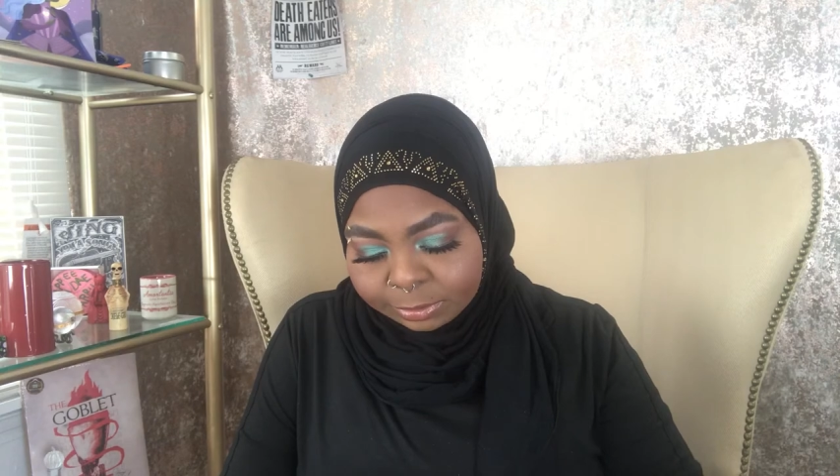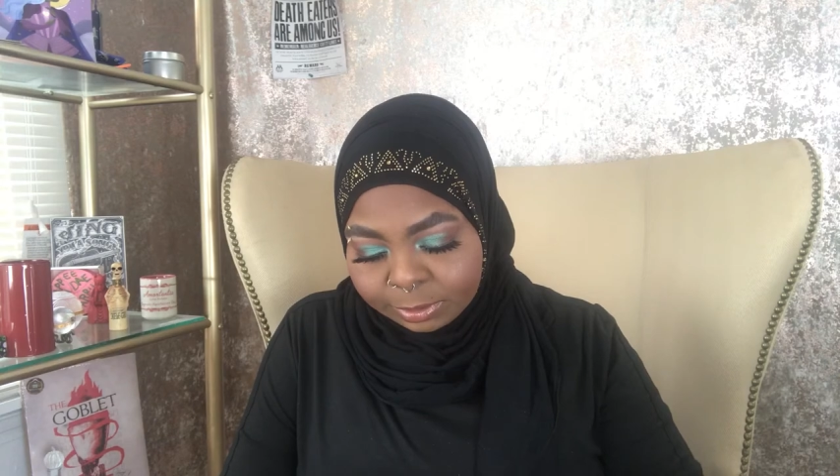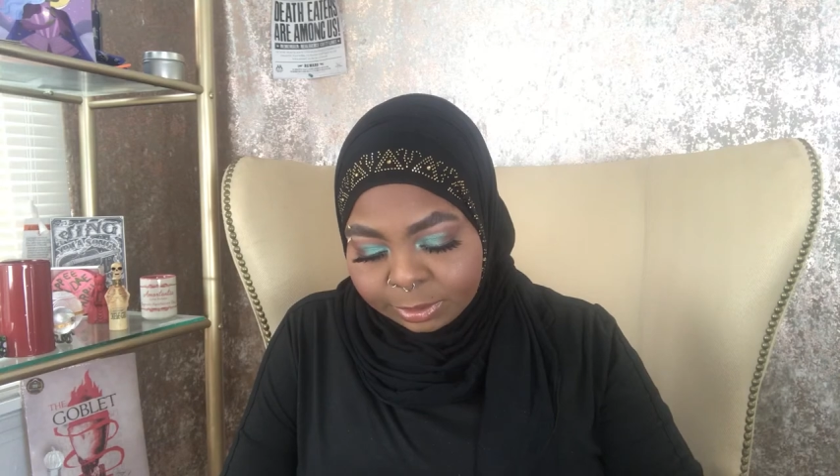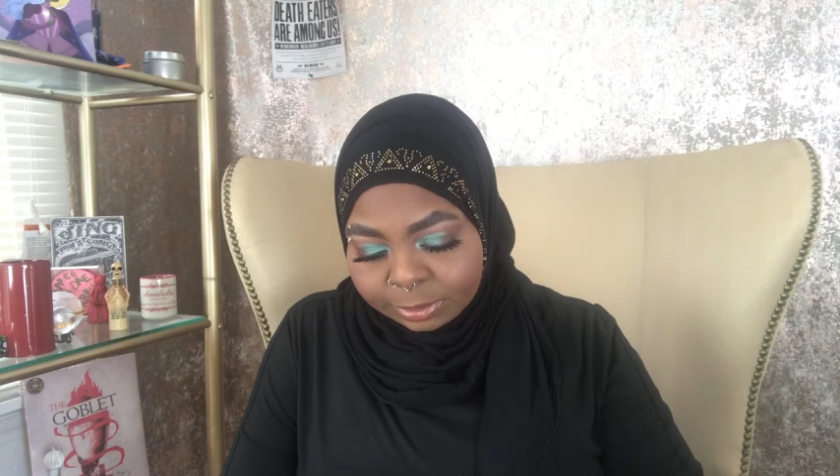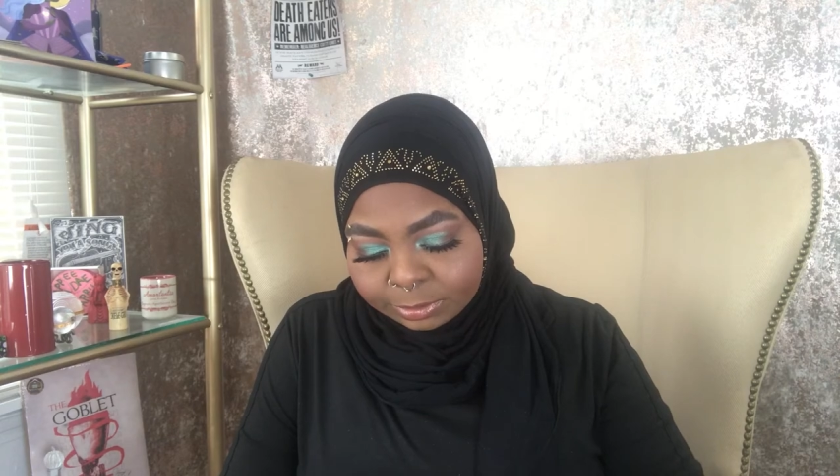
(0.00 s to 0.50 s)

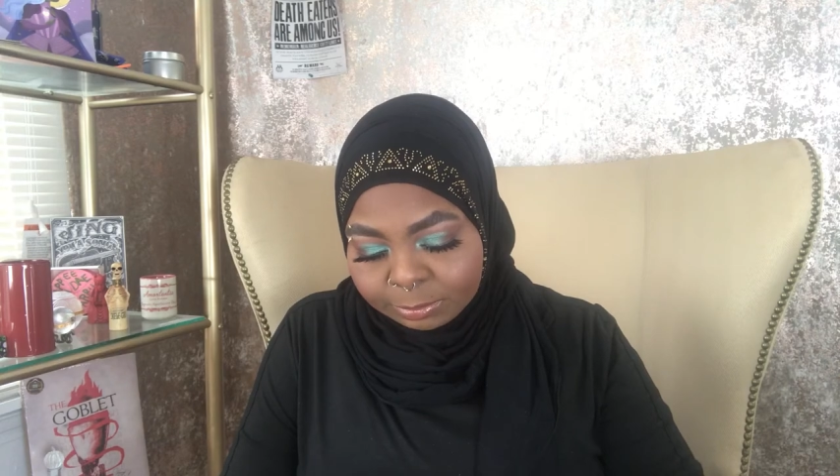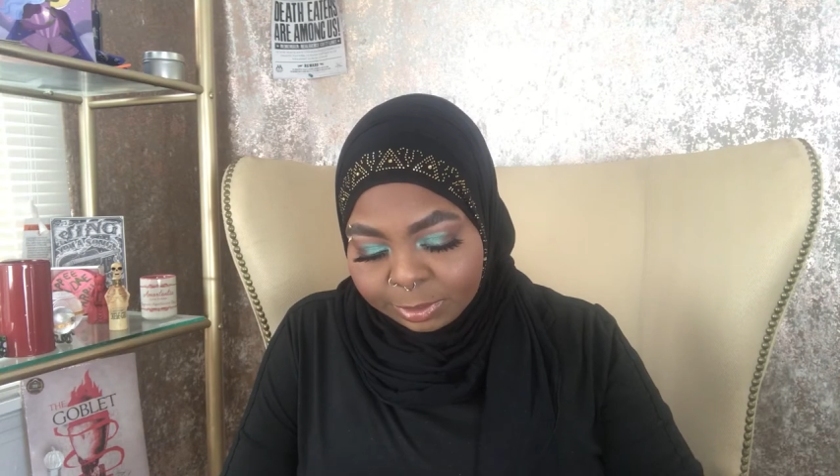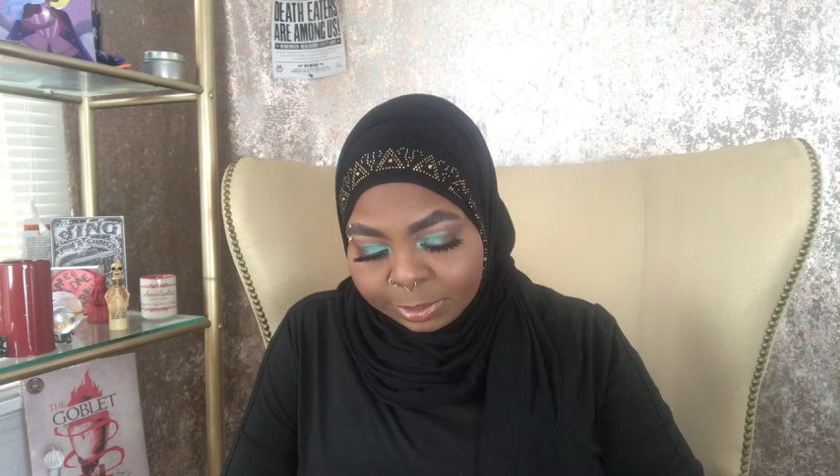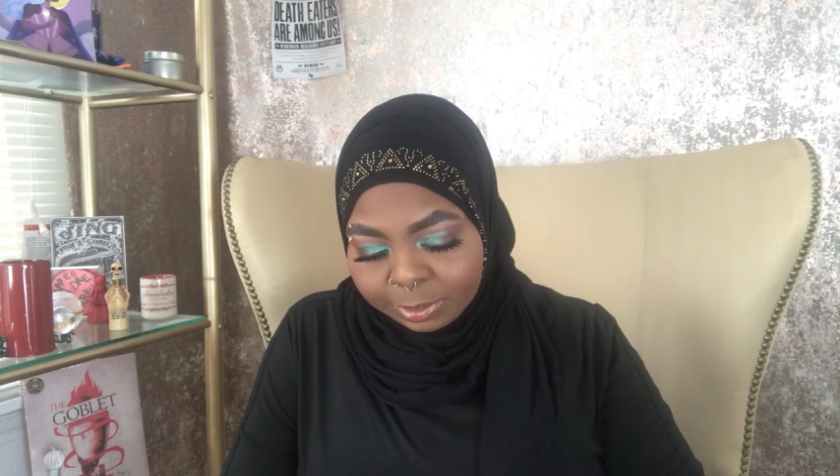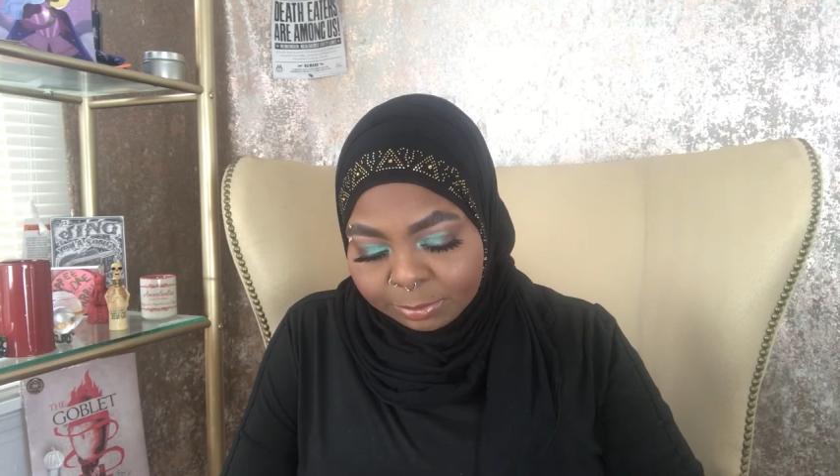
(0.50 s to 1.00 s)
and it's
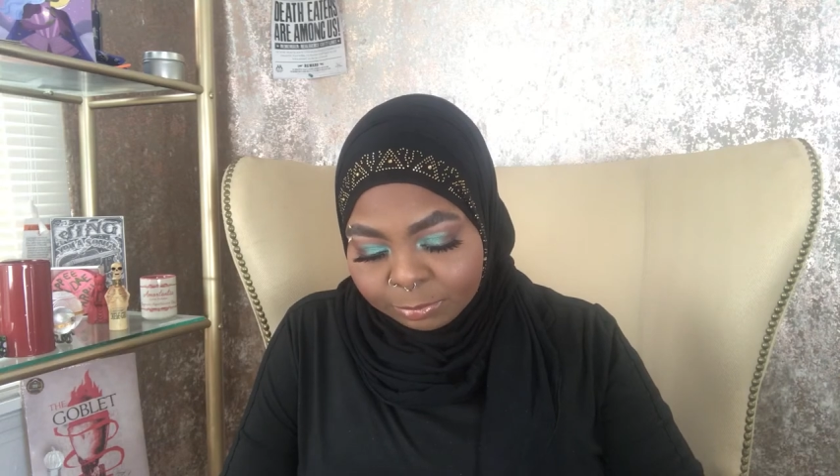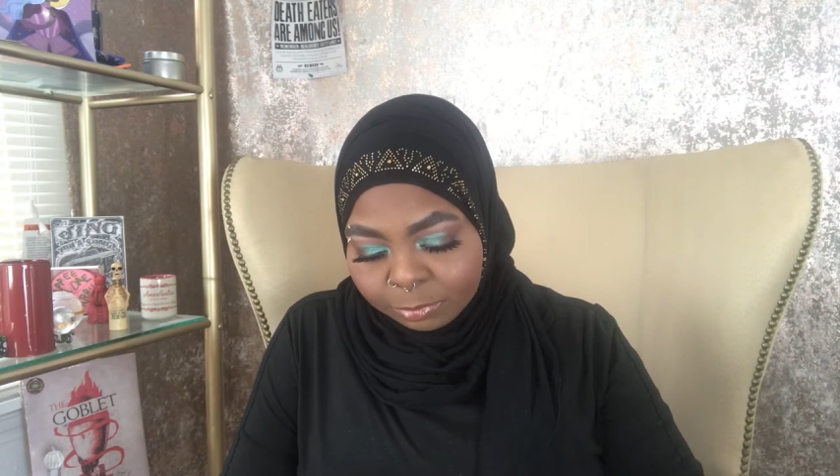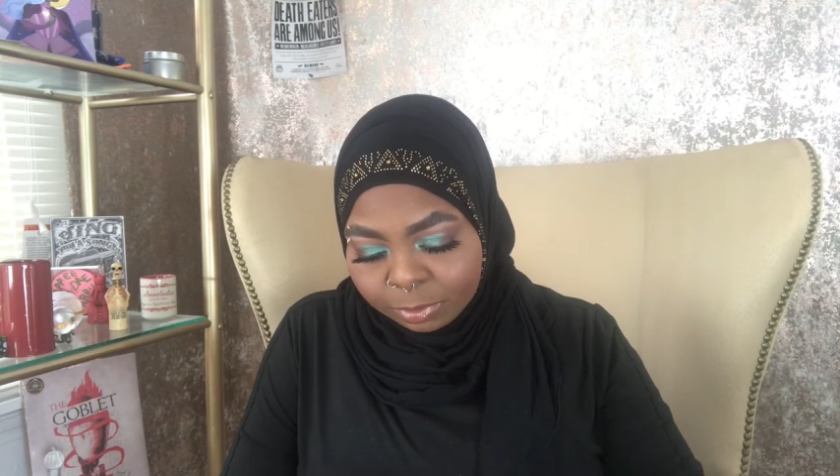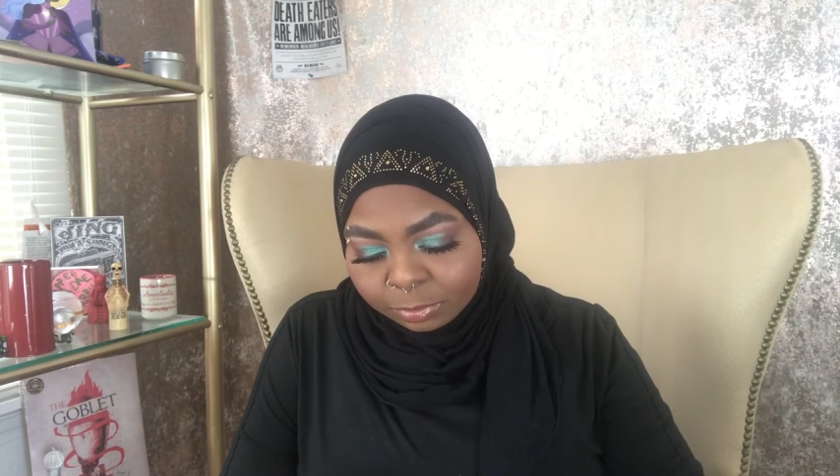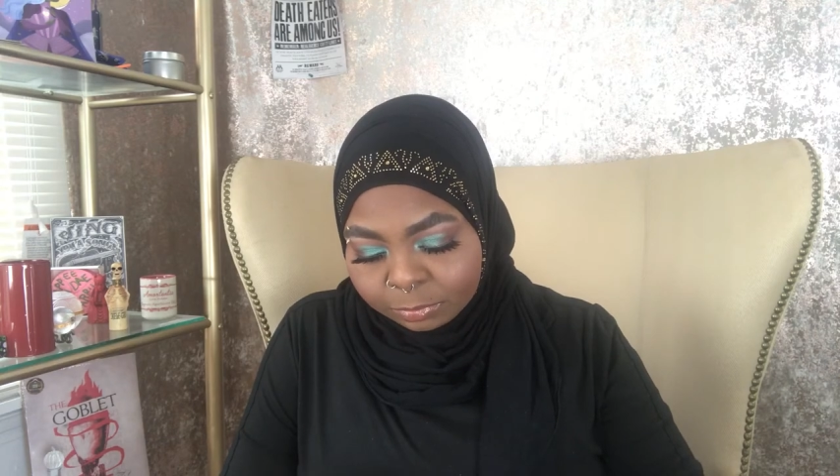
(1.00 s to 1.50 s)
medium
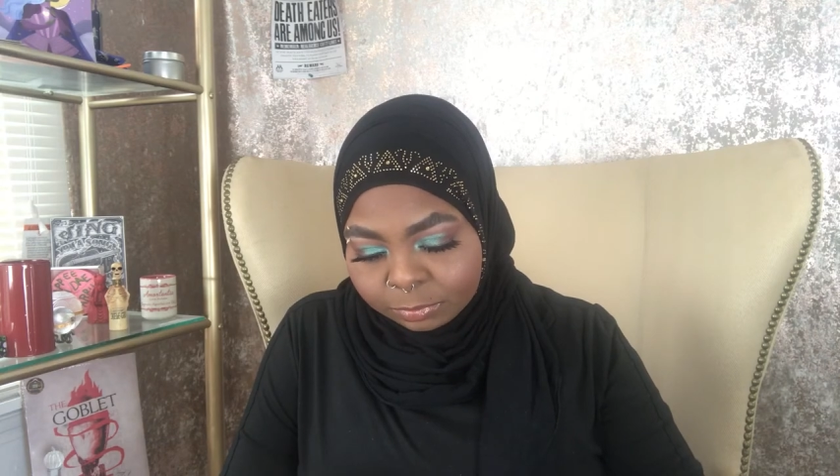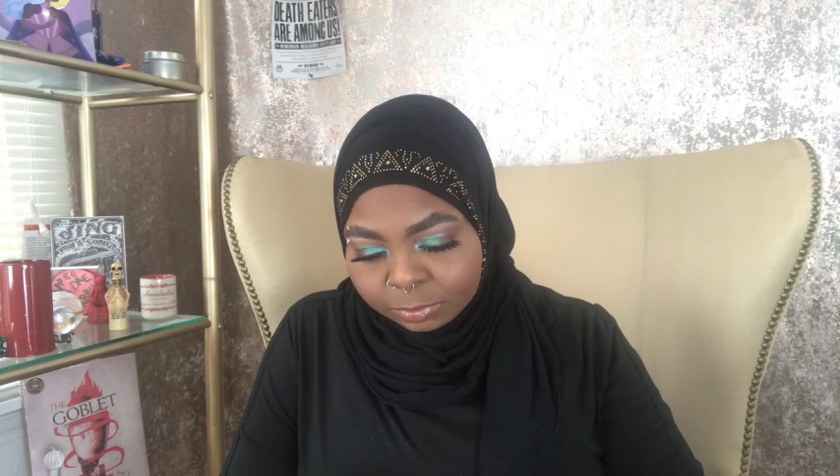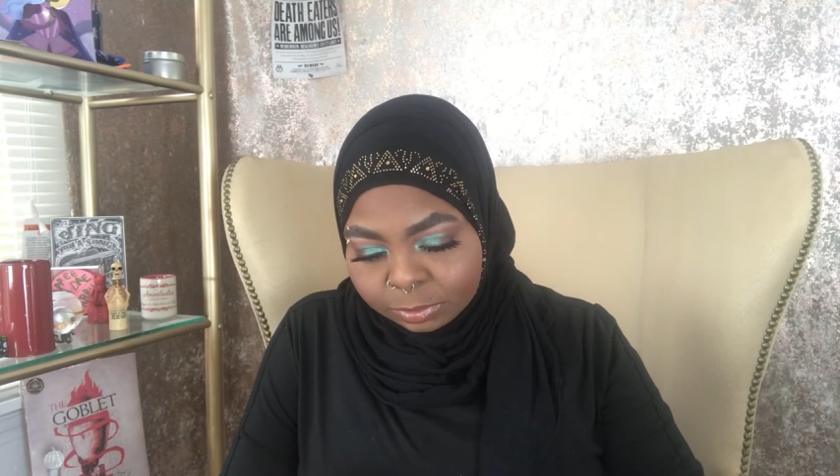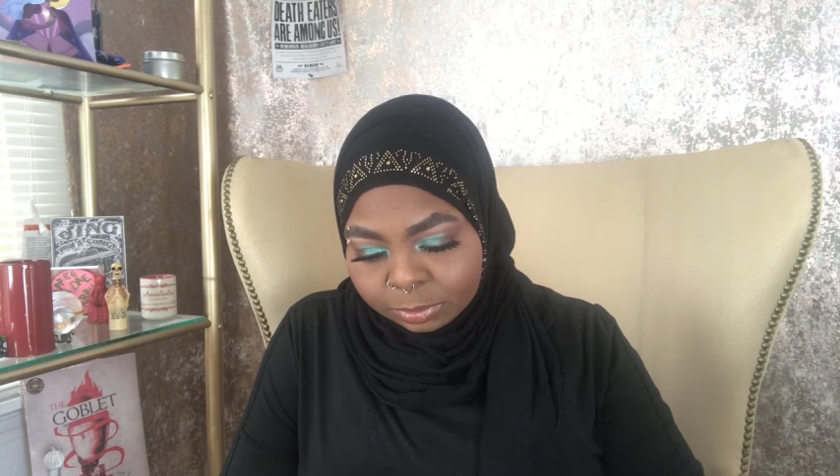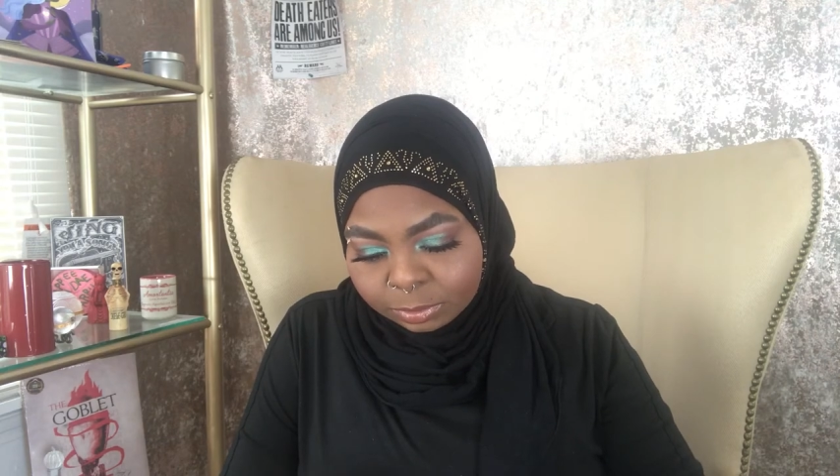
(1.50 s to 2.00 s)
roast